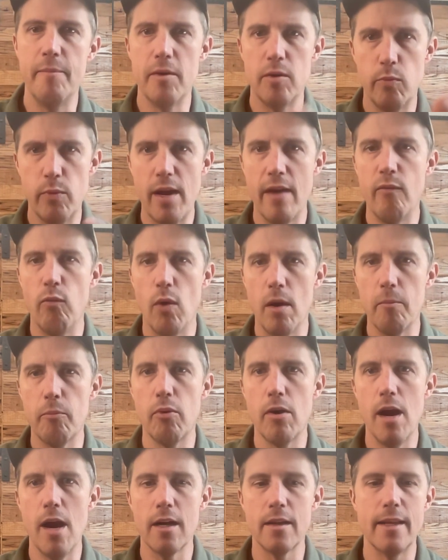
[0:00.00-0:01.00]
We have one
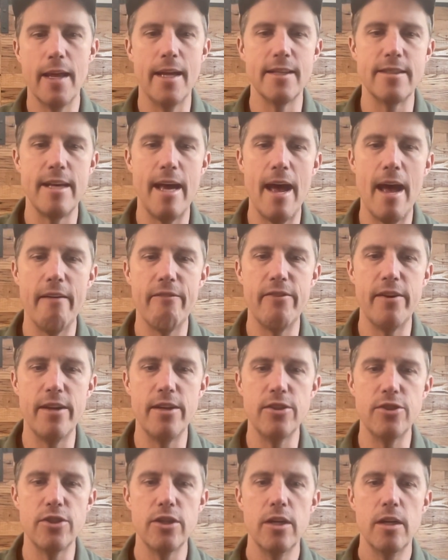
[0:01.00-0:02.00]
product that's 1/2
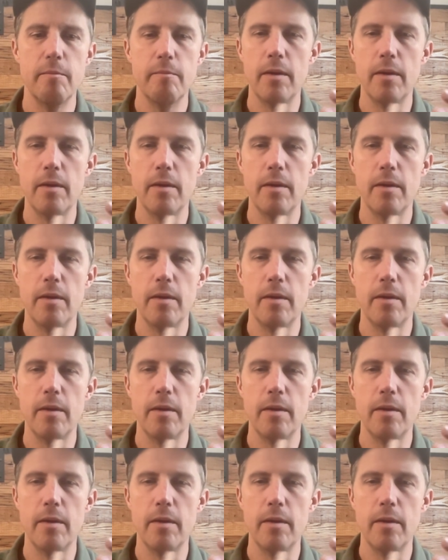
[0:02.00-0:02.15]
inch,